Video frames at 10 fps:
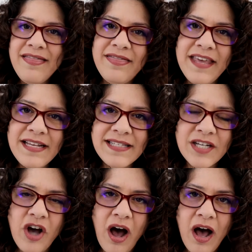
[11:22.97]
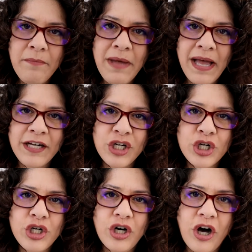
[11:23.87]
this comment
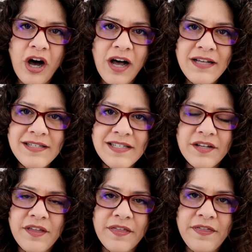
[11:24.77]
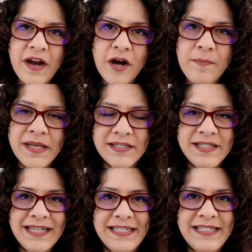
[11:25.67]
caused the
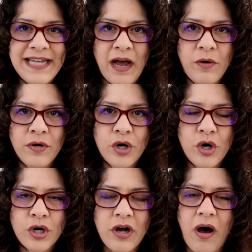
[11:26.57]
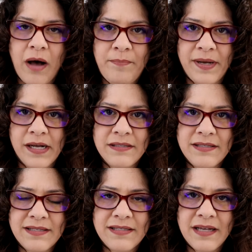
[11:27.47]
therapist to doubt her
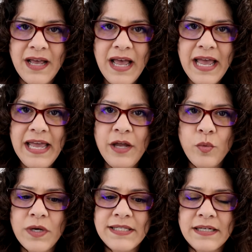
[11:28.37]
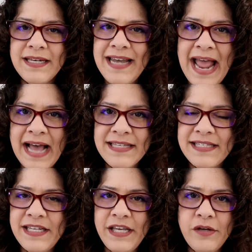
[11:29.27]
competence. It was a
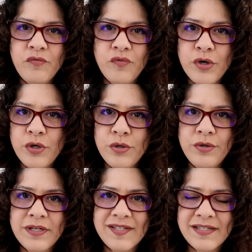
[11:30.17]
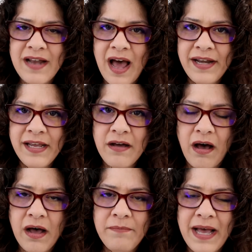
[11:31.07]
nasty, rude, snotty
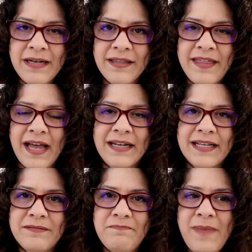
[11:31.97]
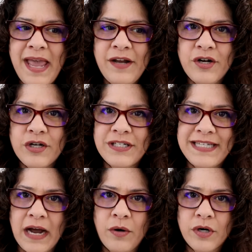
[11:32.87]
comment that made her
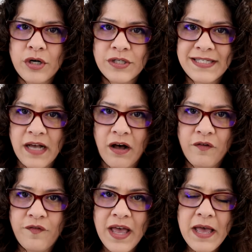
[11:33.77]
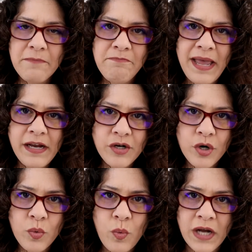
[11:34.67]
doubt herself, made
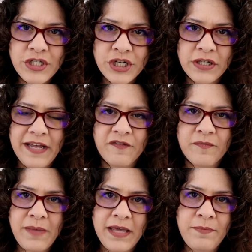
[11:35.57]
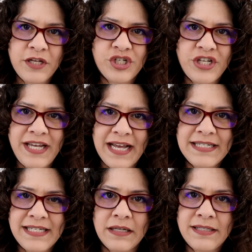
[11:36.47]
her wonder if maybe she
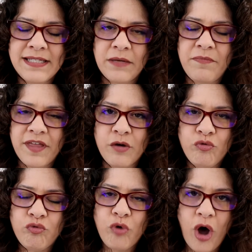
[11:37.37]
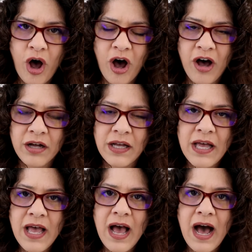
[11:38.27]
had done something wrong
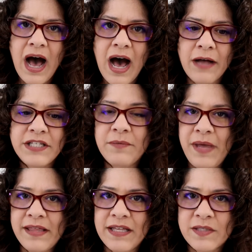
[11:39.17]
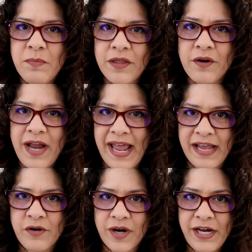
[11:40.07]
to make this mother
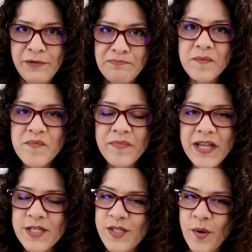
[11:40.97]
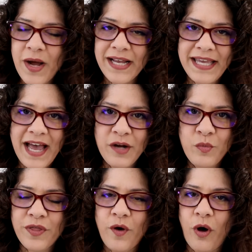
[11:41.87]
angry. So
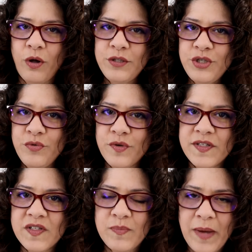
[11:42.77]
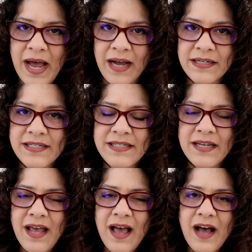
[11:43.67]
again, with all due
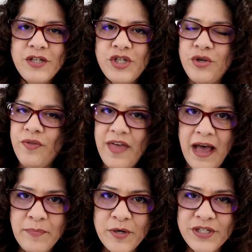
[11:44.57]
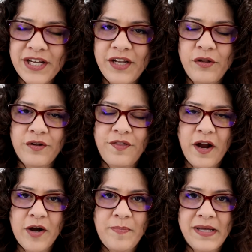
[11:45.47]
respect to that particular
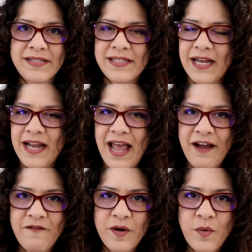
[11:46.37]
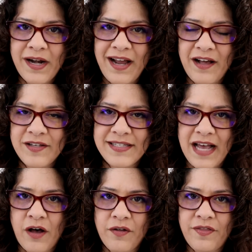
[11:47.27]
therapist and everyone else
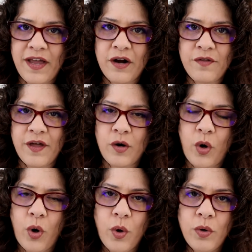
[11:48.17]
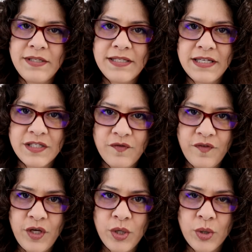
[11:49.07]
out there that holds this
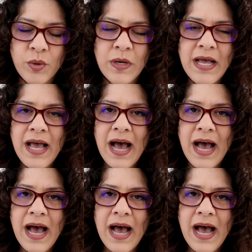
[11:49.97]
view,